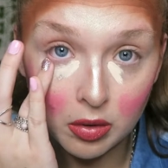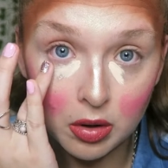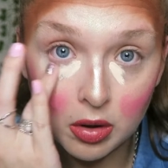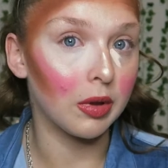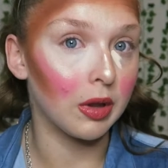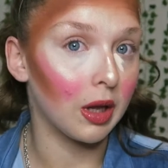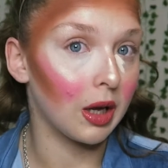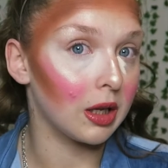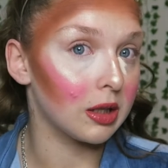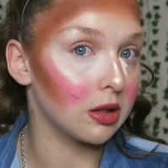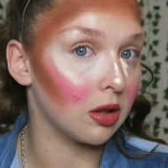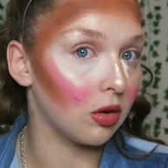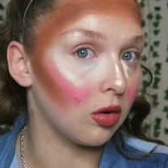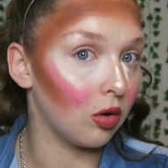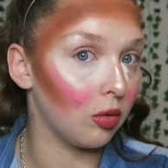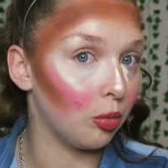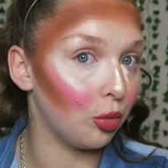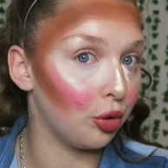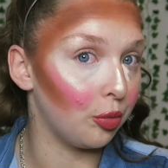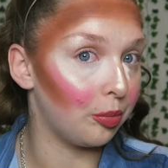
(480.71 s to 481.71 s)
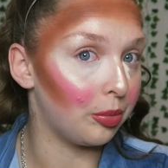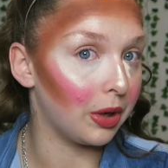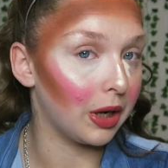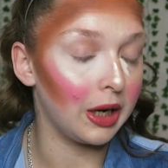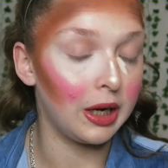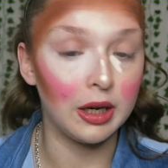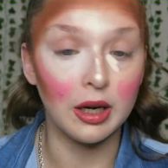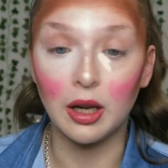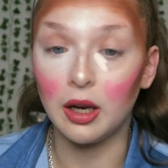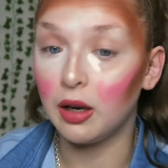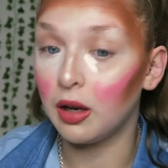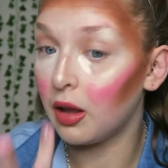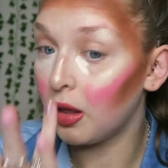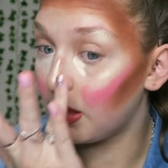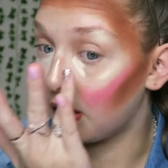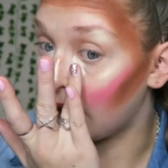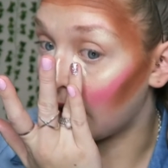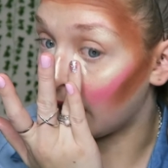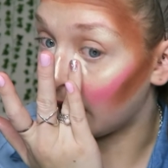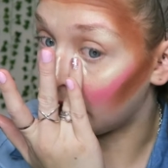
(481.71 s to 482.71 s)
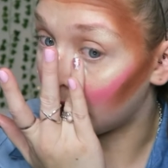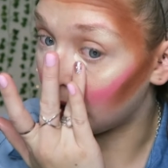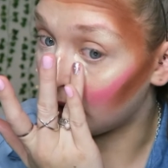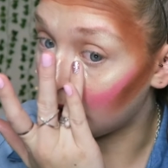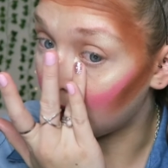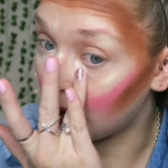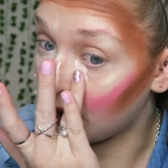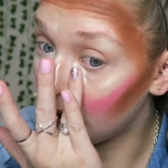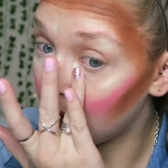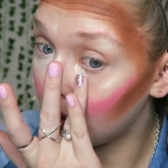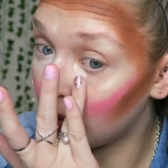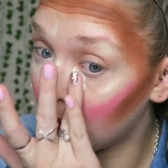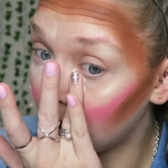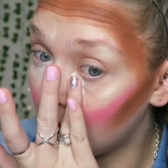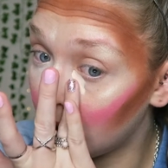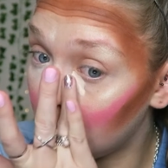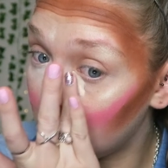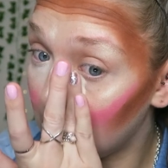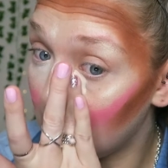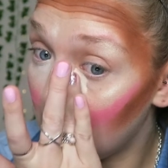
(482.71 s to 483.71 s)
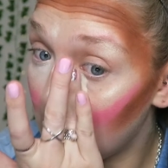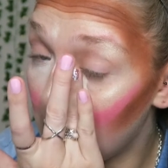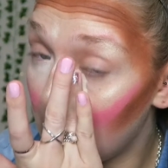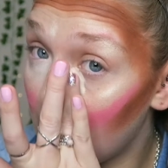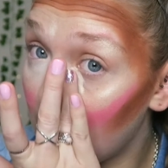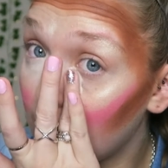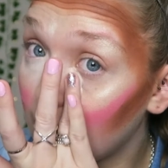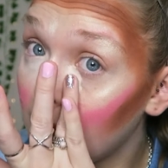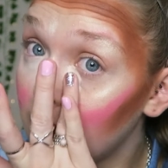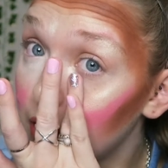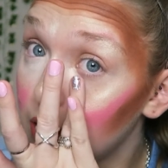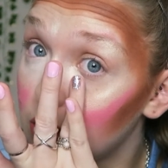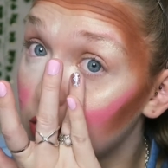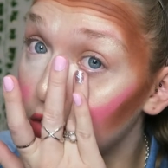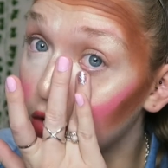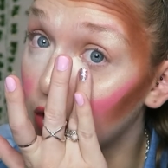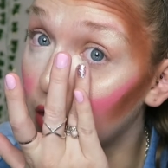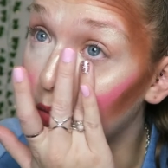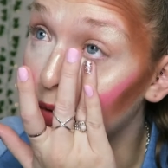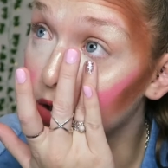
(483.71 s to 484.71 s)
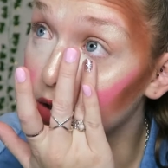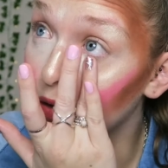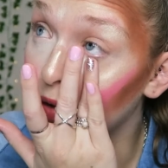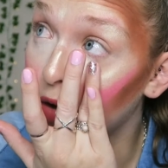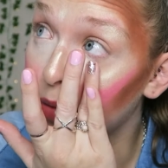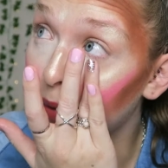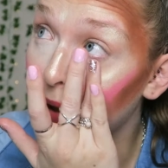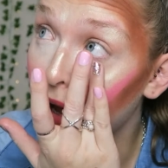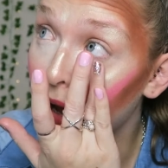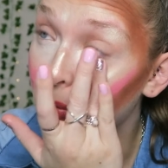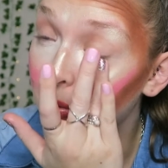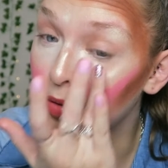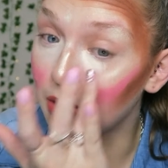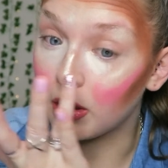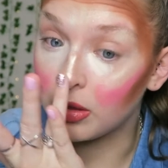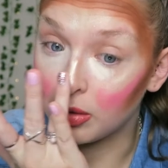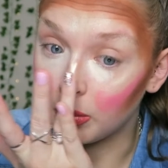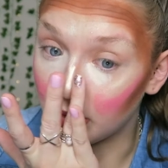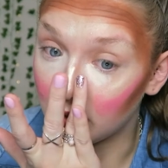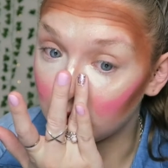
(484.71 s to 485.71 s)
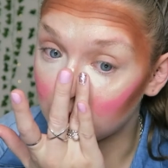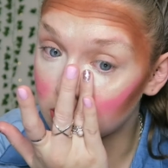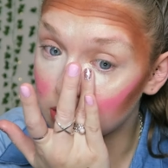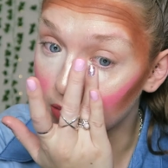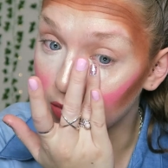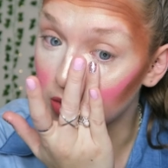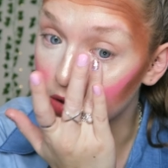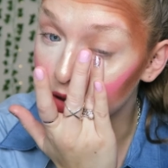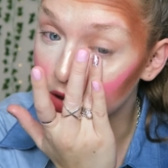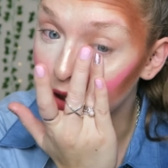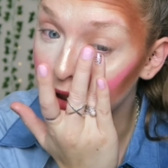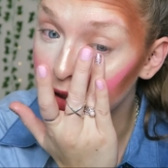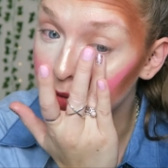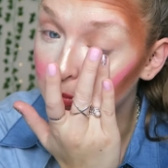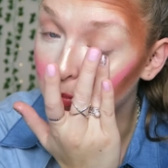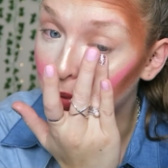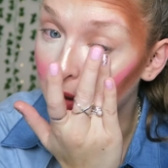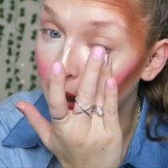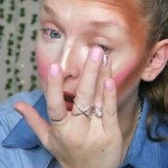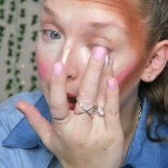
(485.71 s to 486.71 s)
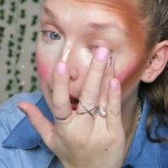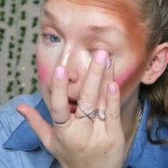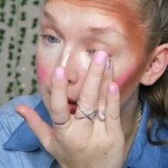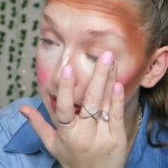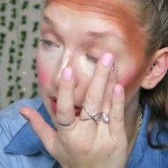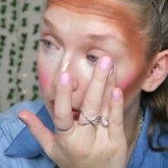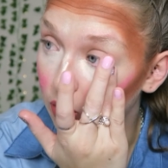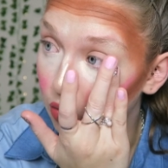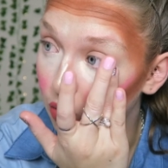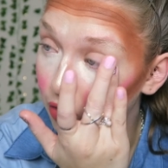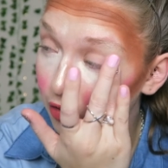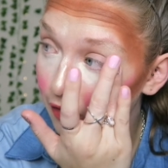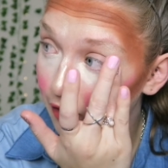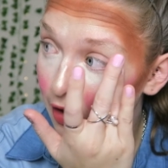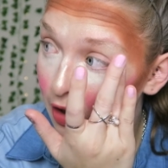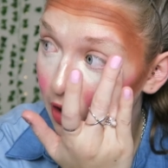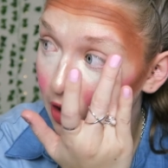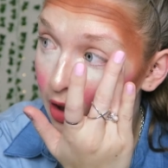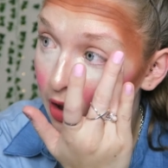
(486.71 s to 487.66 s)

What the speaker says: But that is a lot more brightening than the other one. I kind of knew I wasn't going to be happy with the other one because it wasn't as bright as I go for.